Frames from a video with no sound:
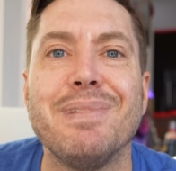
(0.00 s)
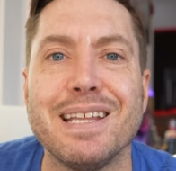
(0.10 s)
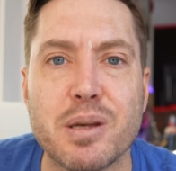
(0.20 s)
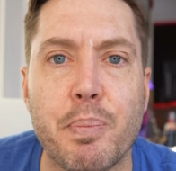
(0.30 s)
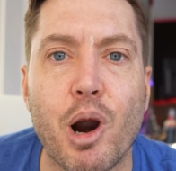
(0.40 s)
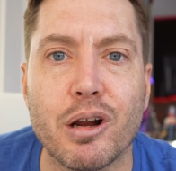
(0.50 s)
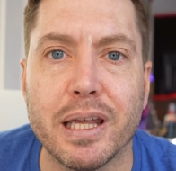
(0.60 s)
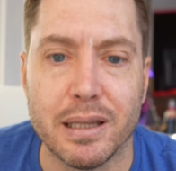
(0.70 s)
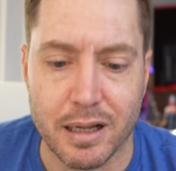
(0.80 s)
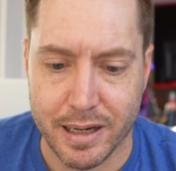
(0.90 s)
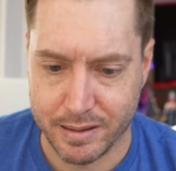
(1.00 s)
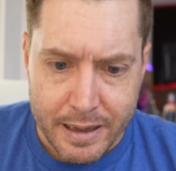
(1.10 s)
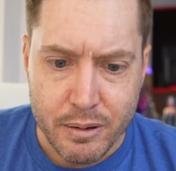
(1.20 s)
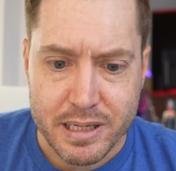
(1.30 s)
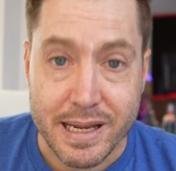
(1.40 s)
it's a parking lot.
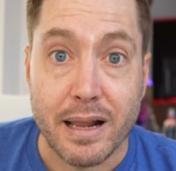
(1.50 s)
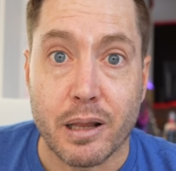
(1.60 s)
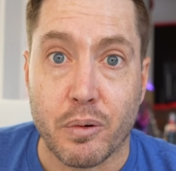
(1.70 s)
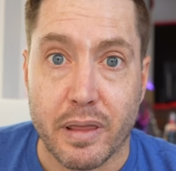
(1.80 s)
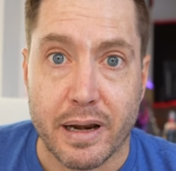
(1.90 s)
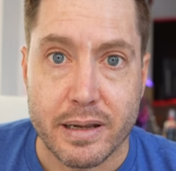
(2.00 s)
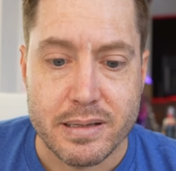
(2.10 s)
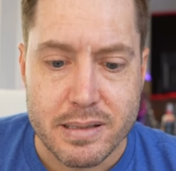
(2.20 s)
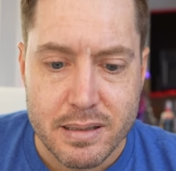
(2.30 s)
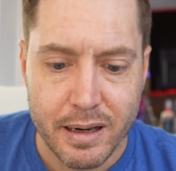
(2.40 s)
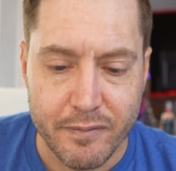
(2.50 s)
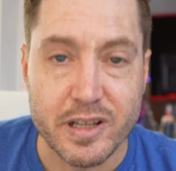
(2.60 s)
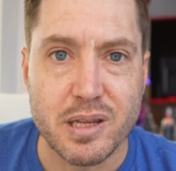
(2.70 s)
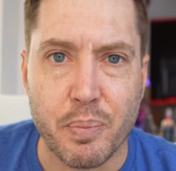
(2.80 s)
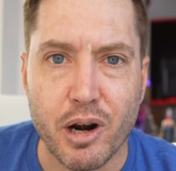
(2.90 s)
I know exactly where that is. And if
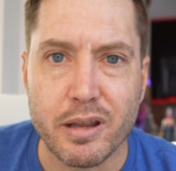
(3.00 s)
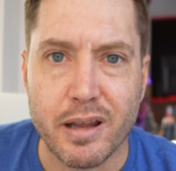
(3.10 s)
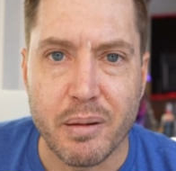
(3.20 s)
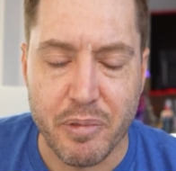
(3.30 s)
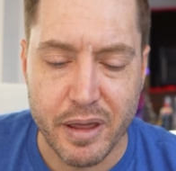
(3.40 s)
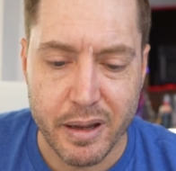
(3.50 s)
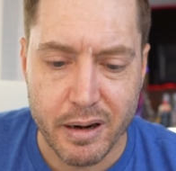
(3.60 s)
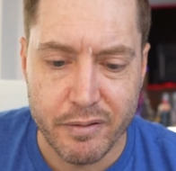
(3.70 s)
it's the parking lot I'm thinking